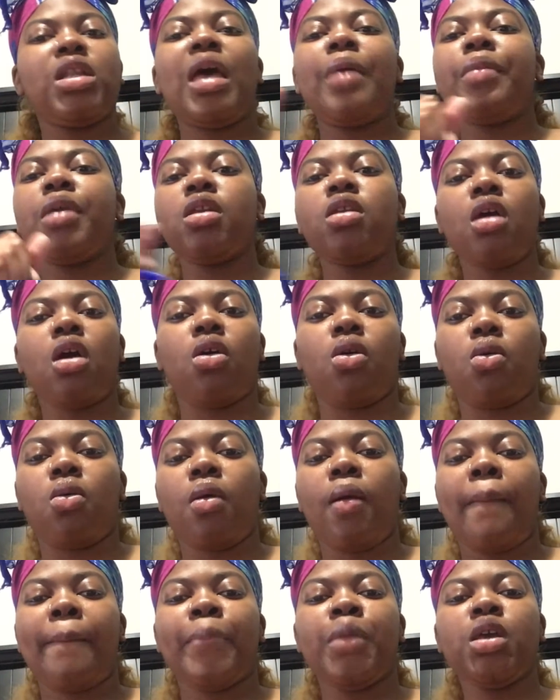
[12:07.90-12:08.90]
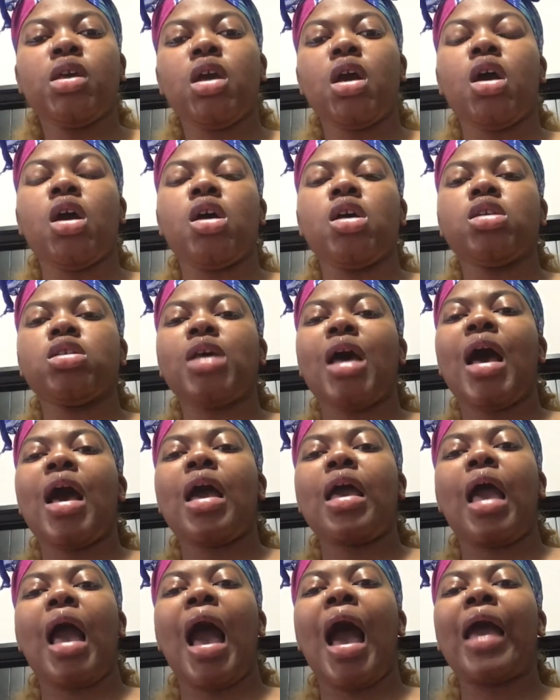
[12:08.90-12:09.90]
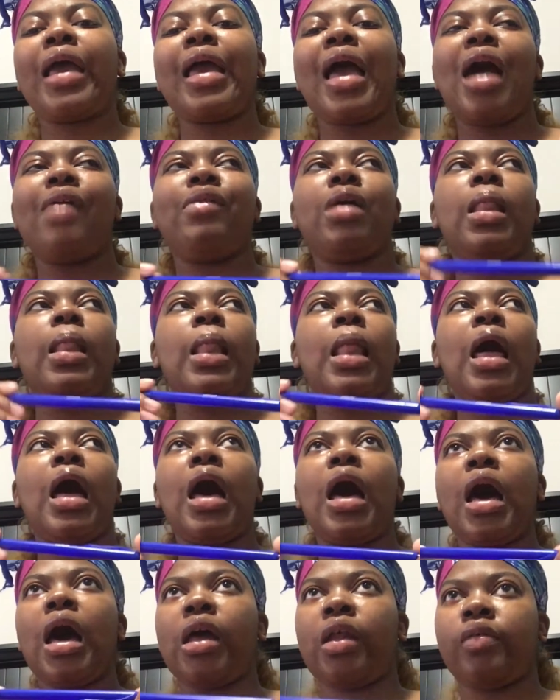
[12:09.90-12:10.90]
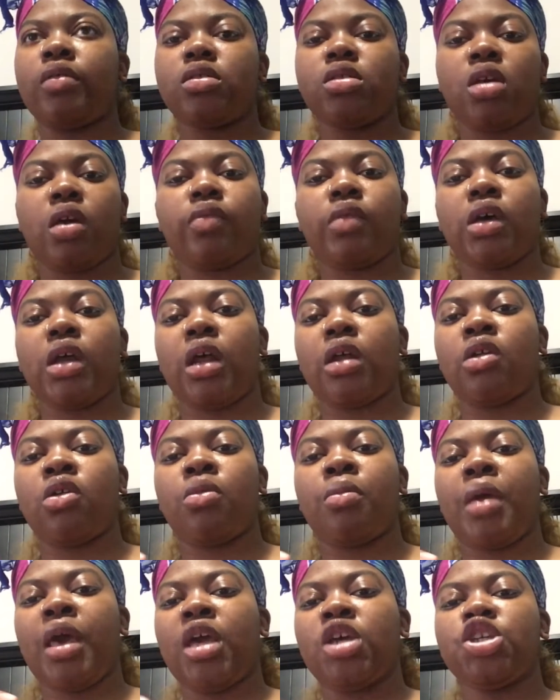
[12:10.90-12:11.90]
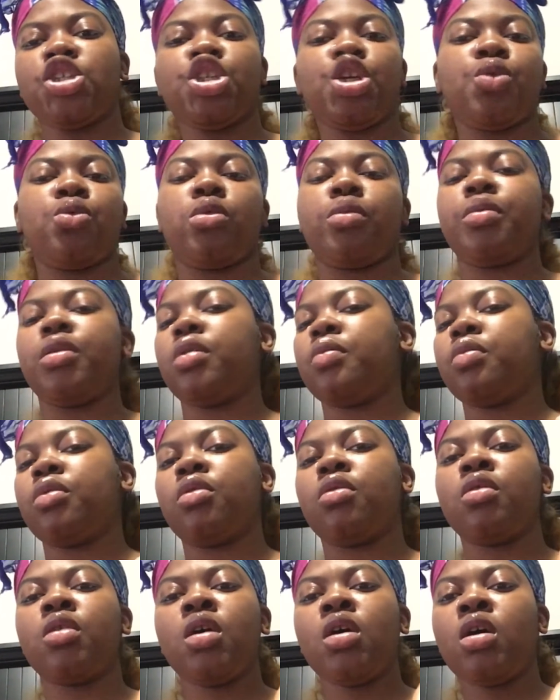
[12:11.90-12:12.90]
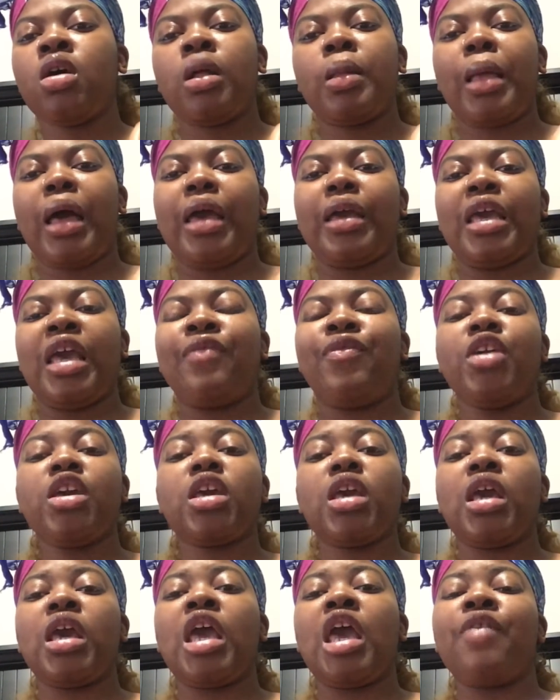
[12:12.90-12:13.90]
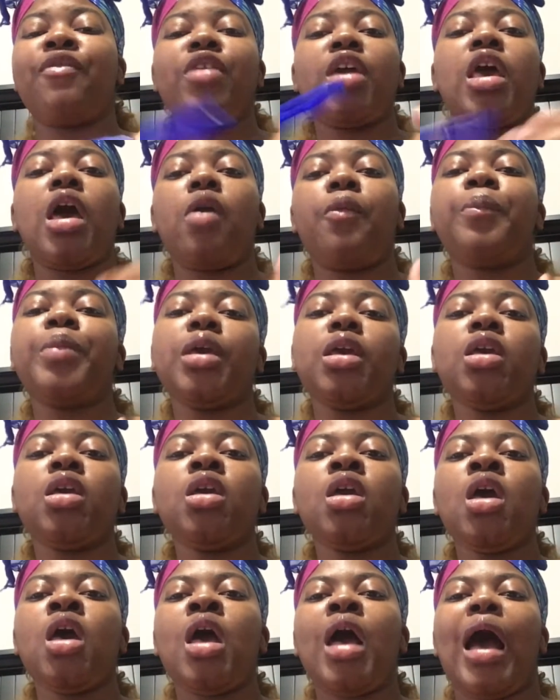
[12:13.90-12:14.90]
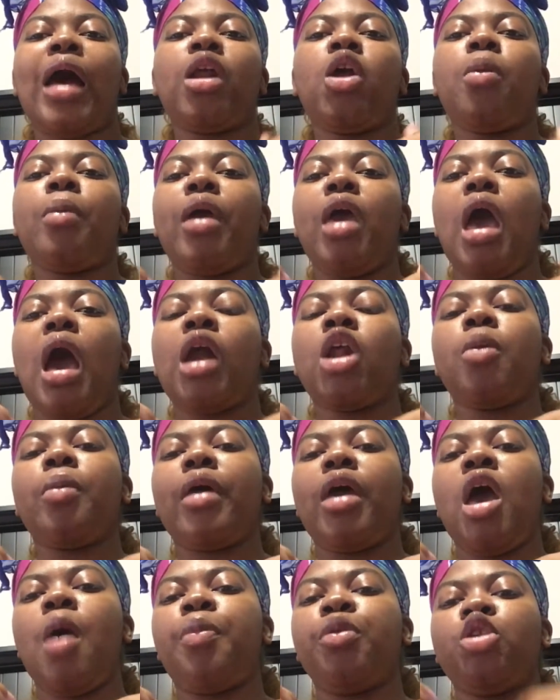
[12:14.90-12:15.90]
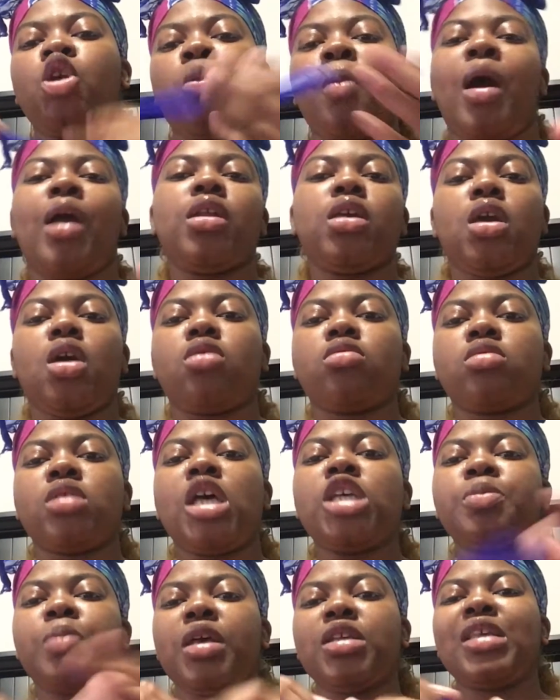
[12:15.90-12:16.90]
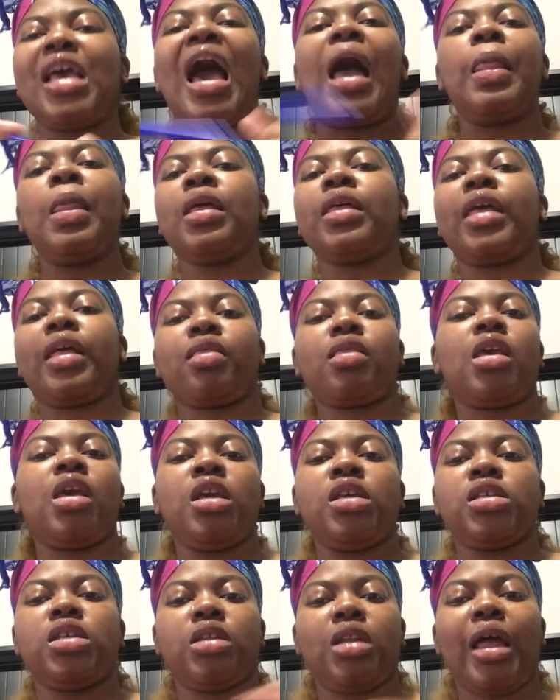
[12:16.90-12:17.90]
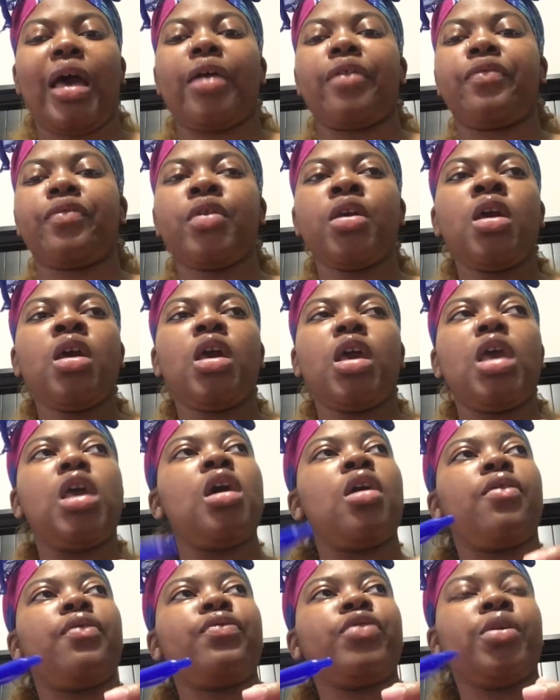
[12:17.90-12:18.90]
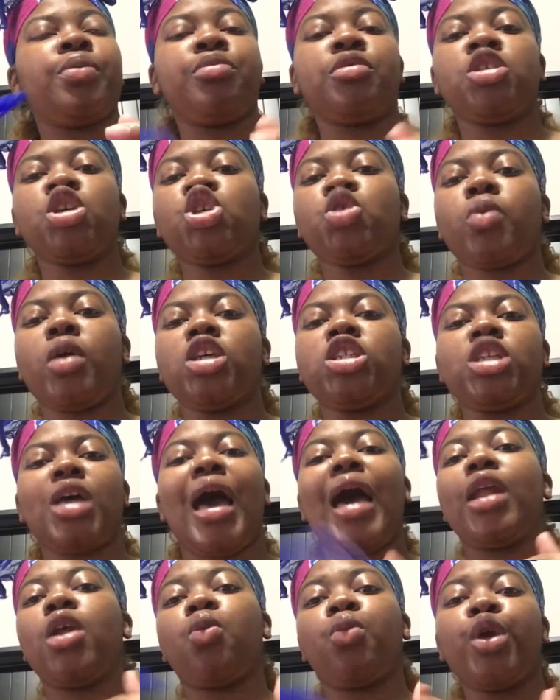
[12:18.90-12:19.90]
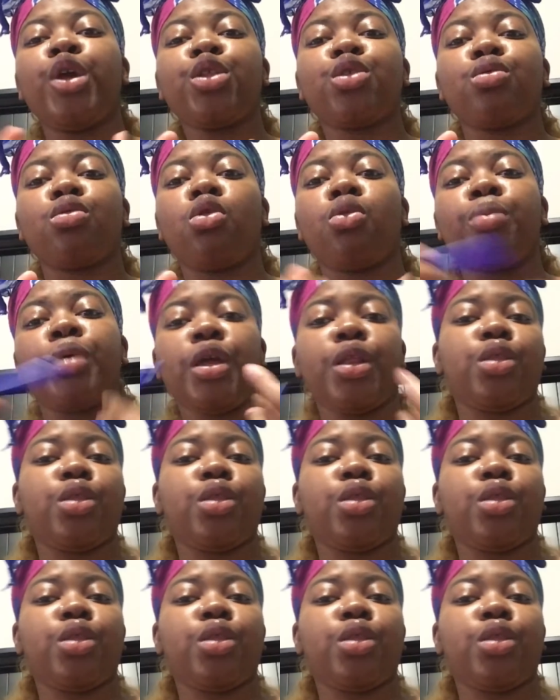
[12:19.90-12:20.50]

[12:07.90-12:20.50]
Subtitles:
me know, because I have a lot of stuff that I don't mind sharing with people. Like, if it helped me, I don't mind helping nobody else. That's basically how I look at things in life. If the situation that I done been through,